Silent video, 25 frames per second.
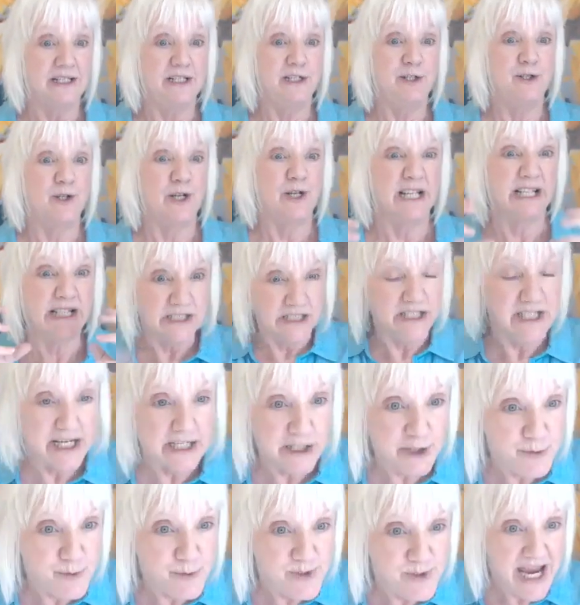
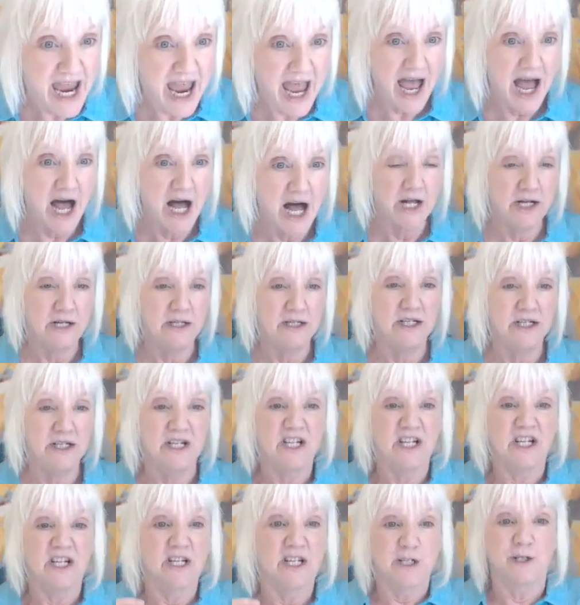you yell,
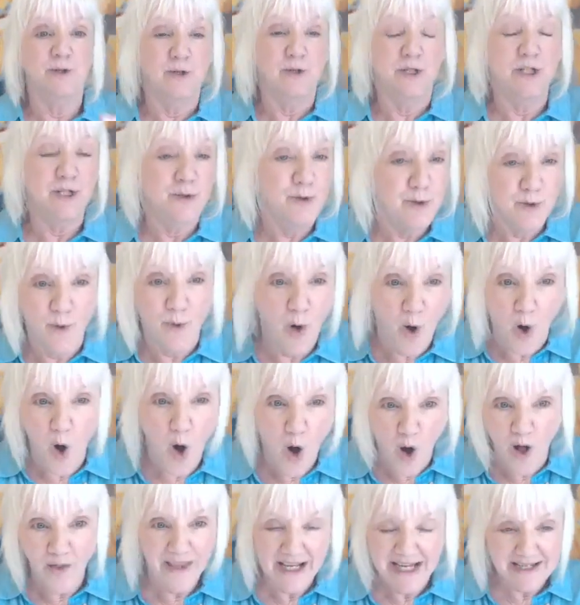you do
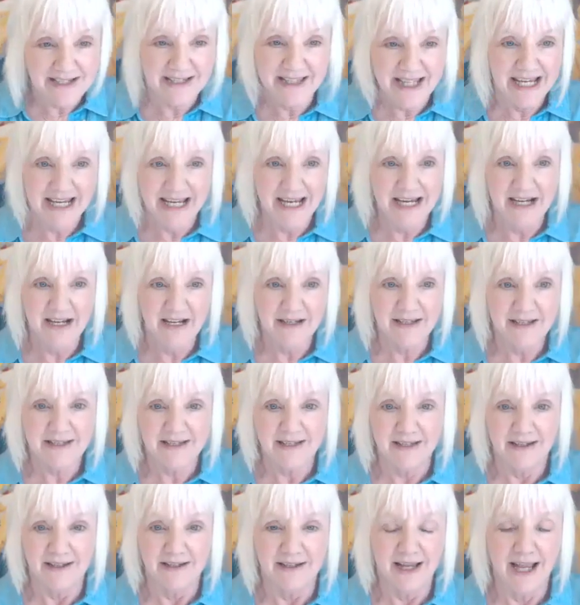all these things.
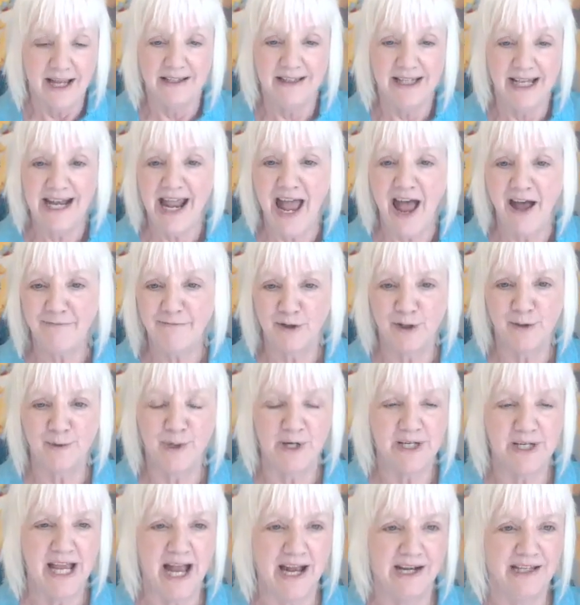And then
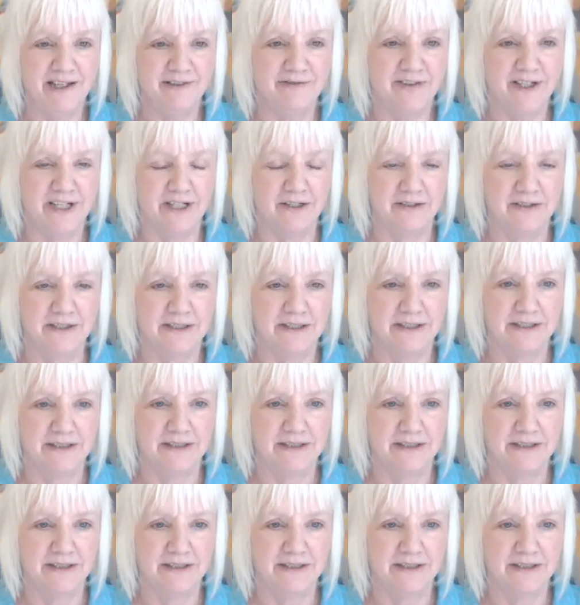afterwards, how do you feel?